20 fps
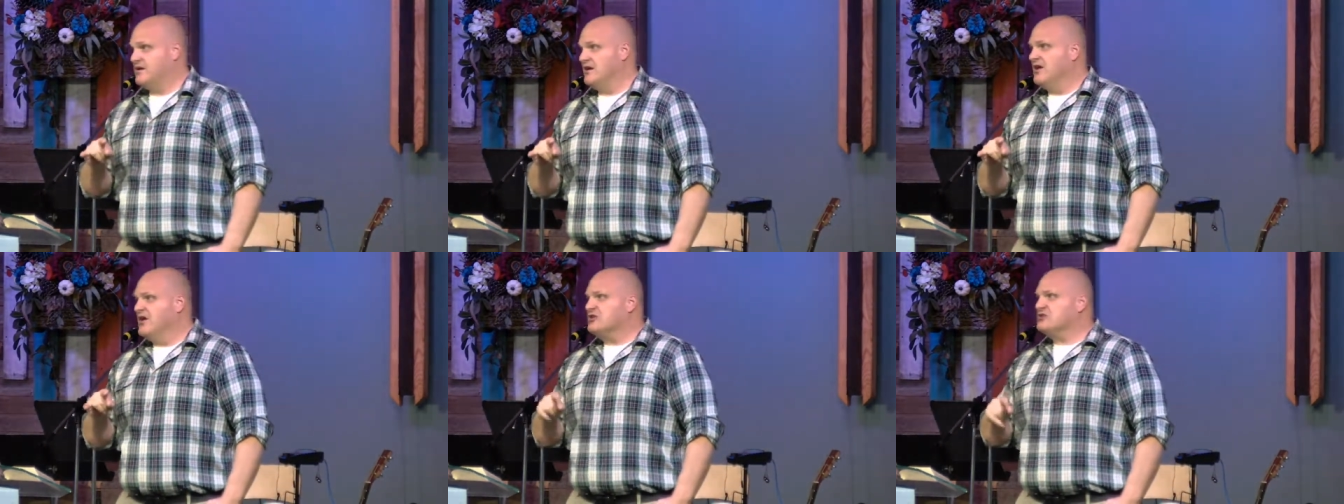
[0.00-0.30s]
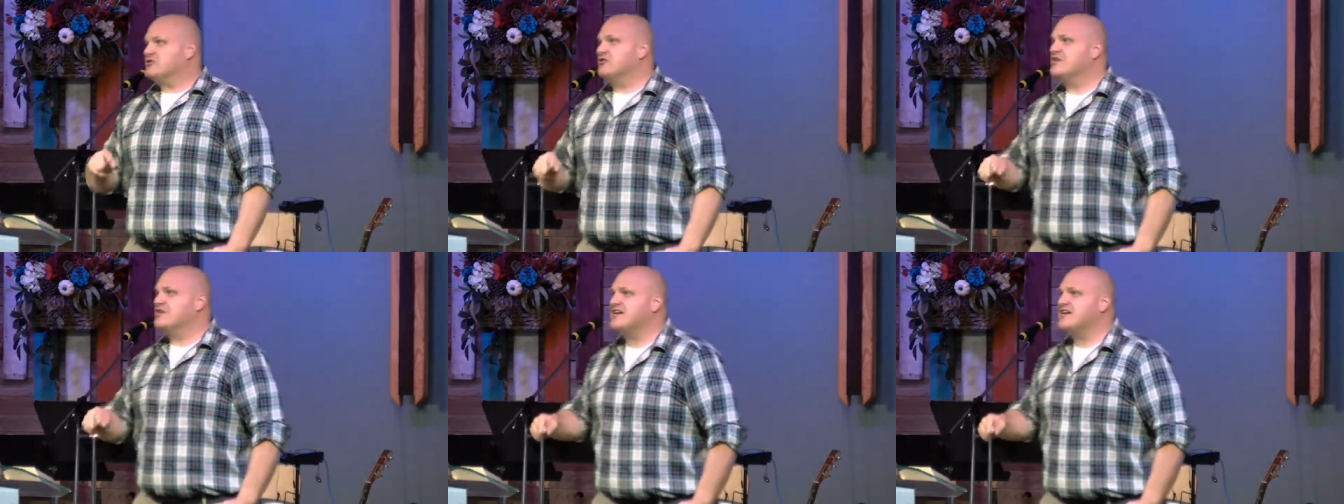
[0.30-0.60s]
So
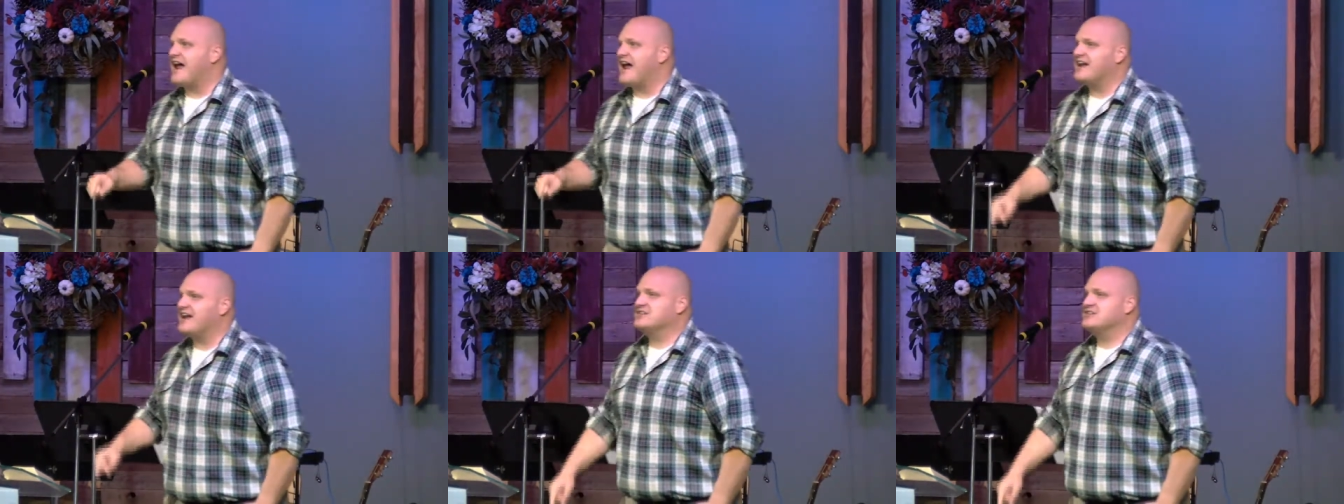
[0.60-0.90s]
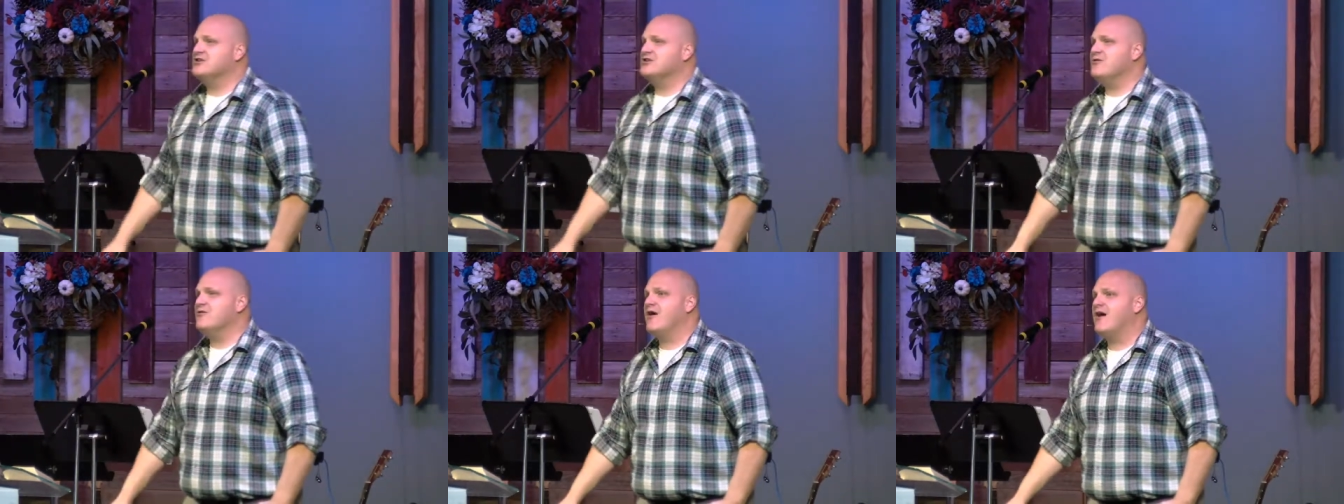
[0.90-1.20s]
you got a
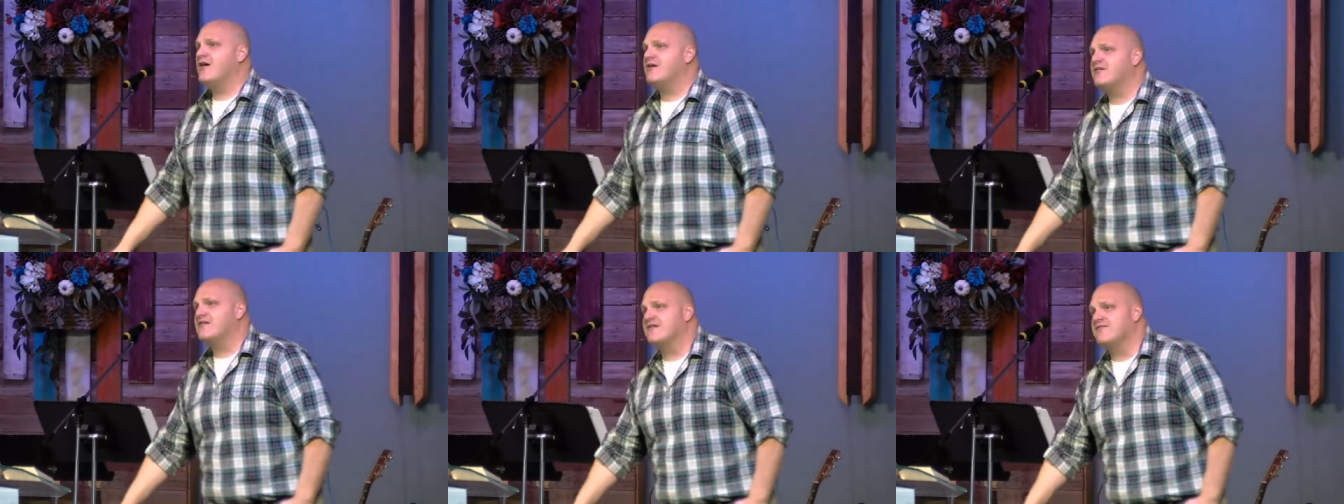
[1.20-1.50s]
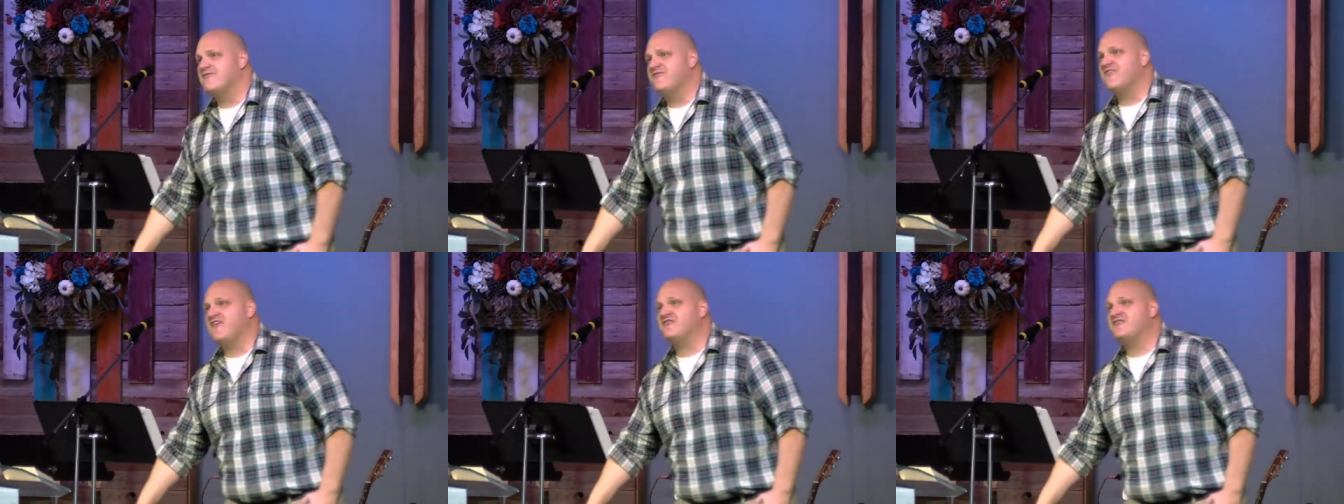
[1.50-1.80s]

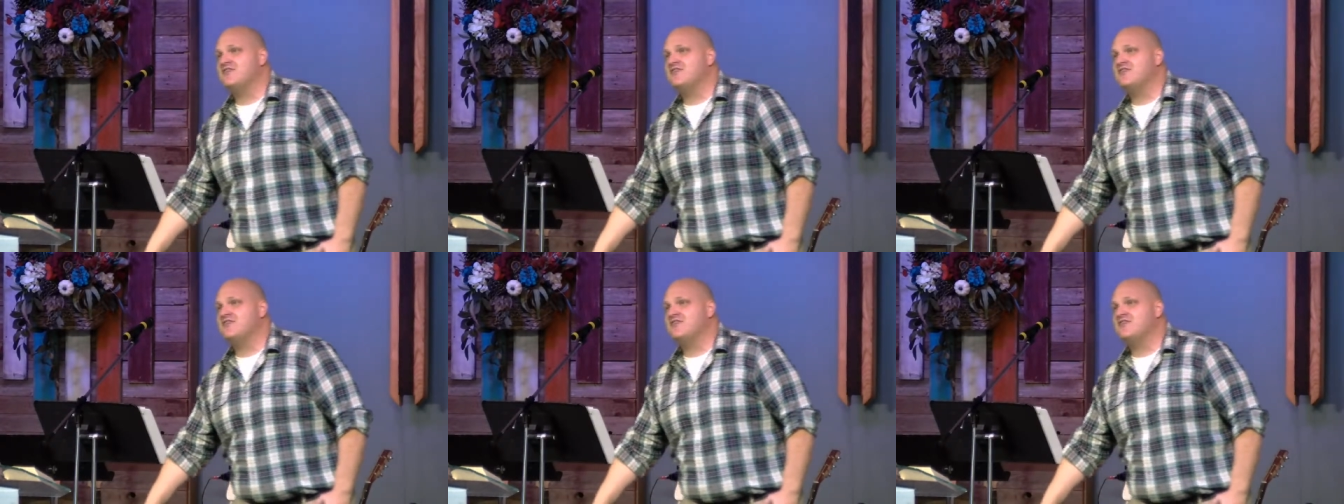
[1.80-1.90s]
250